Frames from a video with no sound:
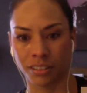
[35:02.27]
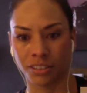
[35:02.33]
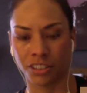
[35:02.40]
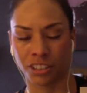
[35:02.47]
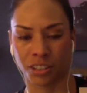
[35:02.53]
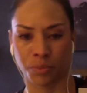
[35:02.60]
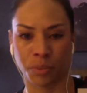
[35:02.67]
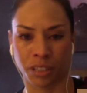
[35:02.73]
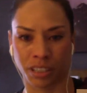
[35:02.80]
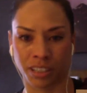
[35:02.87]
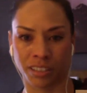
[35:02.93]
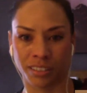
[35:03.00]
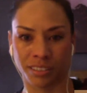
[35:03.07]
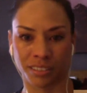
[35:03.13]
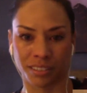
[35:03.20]
just
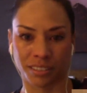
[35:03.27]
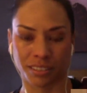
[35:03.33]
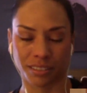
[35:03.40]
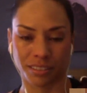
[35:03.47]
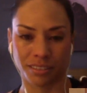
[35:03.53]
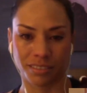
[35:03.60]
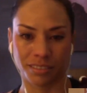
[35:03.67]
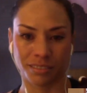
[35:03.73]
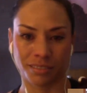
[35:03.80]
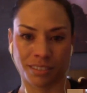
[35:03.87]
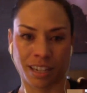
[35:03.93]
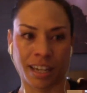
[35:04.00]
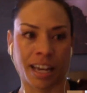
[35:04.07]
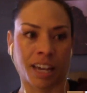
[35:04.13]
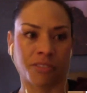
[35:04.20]
because
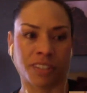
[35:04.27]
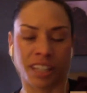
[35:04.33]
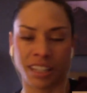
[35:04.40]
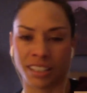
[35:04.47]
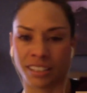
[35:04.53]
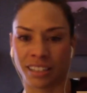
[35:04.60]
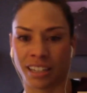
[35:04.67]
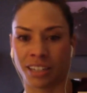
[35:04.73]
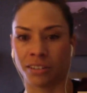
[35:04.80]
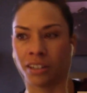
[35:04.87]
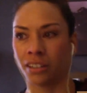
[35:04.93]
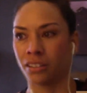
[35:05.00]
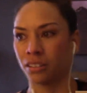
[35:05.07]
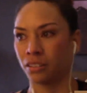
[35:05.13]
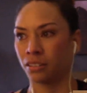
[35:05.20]
I have kids now
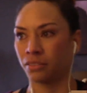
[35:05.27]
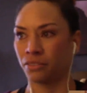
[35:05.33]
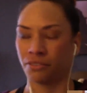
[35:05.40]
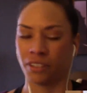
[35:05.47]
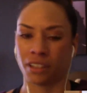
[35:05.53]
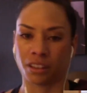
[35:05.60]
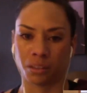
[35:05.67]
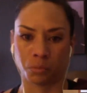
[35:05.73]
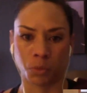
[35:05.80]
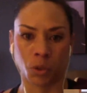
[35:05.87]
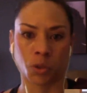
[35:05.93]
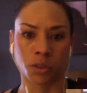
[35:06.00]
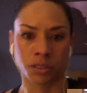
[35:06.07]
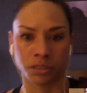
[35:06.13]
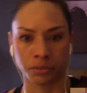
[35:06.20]
and to fit the
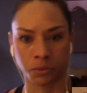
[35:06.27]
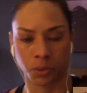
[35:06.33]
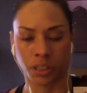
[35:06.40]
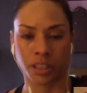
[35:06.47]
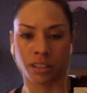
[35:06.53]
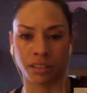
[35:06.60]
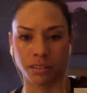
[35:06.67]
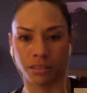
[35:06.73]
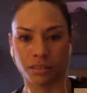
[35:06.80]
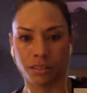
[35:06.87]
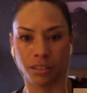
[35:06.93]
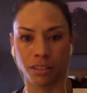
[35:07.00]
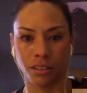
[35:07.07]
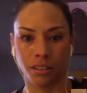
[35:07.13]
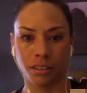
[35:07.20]
mold of what
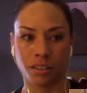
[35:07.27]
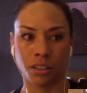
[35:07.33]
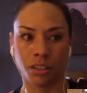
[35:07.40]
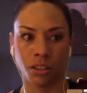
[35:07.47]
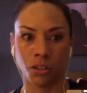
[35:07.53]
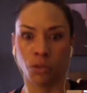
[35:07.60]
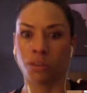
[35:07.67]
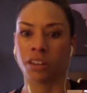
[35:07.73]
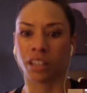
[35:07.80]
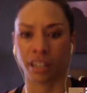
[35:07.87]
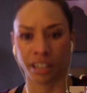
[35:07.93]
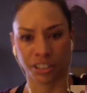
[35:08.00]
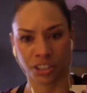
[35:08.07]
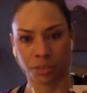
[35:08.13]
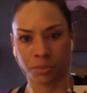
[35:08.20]
you think
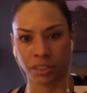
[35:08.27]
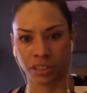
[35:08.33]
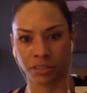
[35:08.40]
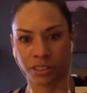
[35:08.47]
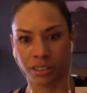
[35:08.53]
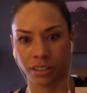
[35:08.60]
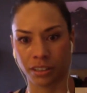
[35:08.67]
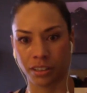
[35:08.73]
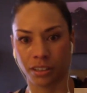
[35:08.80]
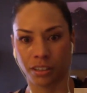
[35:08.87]
I should be doing.